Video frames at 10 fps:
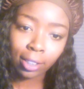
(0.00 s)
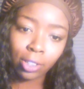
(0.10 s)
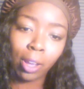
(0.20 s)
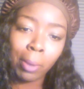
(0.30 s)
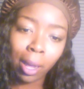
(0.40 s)
to know,
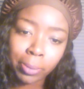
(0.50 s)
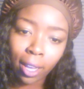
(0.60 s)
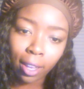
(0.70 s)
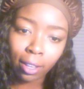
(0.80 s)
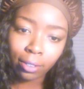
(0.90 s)
am I
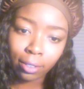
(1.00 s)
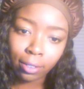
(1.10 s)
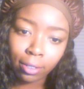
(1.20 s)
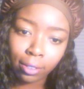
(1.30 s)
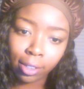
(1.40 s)
uptight?
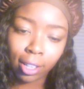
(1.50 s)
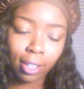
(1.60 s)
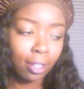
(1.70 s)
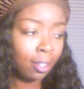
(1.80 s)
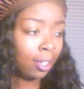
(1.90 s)

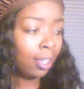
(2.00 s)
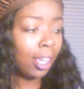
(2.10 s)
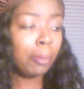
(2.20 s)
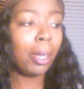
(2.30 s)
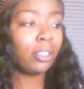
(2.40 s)
Like,
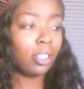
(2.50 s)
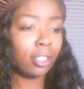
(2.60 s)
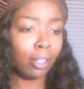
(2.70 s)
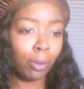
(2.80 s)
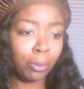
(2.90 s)
am I just
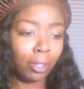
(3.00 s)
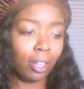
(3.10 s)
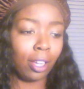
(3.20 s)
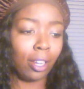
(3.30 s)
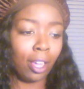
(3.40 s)

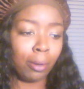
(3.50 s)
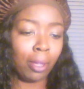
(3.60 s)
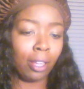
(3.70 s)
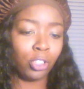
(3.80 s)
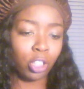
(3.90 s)
lonely and
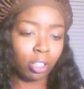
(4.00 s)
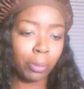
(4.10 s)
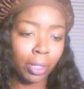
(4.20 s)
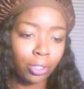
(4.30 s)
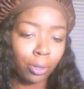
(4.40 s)

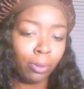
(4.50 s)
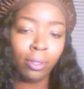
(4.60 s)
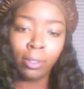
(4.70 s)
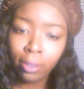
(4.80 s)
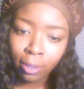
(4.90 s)
judgmental?
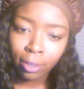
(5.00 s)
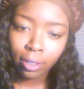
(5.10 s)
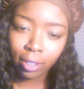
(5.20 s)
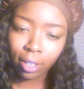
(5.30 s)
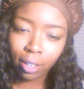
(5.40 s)

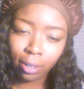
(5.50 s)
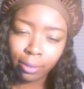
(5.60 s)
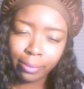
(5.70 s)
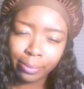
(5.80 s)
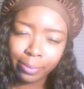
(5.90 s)
You
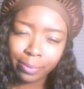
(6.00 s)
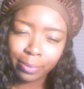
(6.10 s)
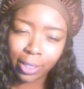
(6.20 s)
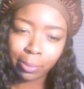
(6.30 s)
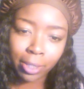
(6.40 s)
know,
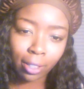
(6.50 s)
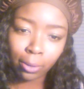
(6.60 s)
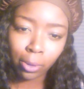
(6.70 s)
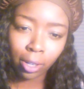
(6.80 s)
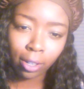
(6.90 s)
because I'm
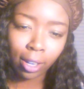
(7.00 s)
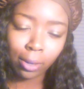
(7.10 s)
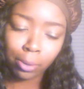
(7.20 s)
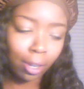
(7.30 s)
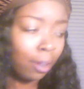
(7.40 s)
single now. I
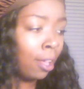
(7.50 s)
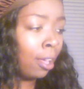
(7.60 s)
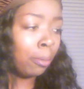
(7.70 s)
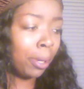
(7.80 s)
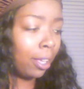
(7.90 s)
don't know.
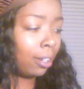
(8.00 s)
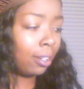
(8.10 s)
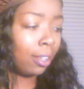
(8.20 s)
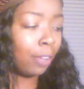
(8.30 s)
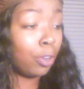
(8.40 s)
But
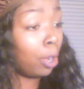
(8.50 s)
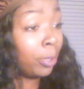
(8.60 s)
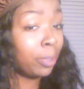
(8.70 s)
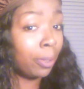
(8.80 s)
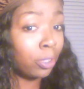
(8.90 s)
I've
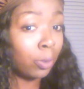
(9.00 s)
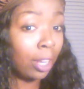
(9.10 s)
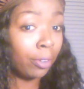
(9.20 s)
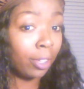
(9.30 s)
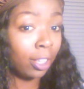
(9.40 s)
always been this way in
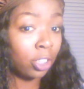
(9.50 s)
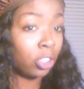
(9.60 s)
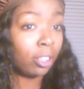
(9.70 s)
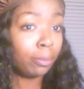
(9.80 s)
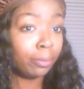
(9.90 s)
a
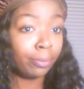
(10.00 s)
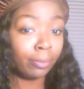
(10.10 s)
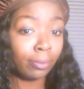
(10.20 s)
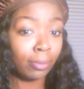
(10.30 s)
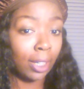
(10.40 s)
relationship.
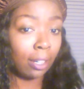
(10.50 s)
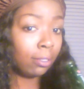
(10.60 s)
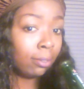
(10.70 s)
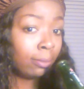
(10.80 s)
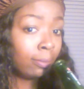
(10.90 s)
You
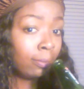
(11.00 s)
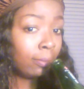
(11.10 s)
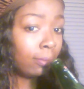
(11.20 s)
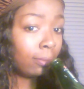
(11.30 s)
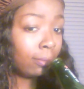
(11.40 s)
know,
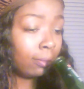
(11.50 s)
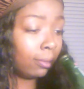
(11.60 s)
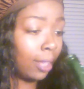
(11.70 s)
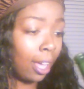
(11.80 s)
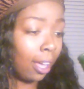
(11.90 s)

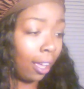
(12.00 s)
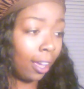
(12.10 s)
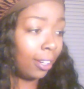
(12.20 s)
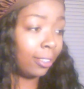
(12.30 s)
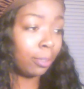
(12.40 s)
I
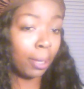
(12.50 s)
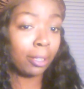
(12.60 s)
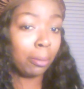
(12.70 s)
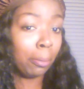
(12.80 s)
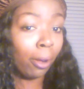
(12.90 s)
had to inspect
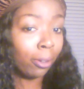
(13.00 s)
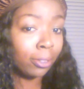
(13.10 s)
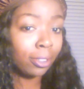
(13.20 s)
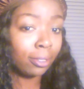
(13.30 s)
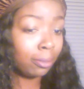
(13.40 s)
them
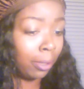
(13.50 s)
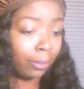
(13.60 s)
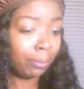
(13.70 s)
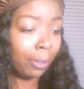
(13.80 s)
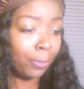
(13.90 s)
balls
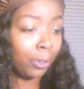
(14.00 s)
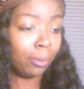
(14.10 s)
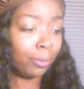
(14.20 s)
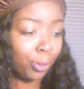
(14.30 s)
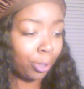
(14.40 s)
before,
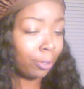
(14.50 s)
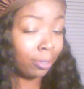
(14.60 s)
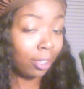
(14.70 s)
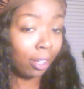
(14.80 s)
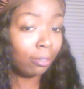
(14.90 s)

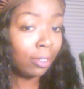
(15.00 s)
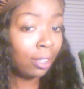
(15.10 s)
you know.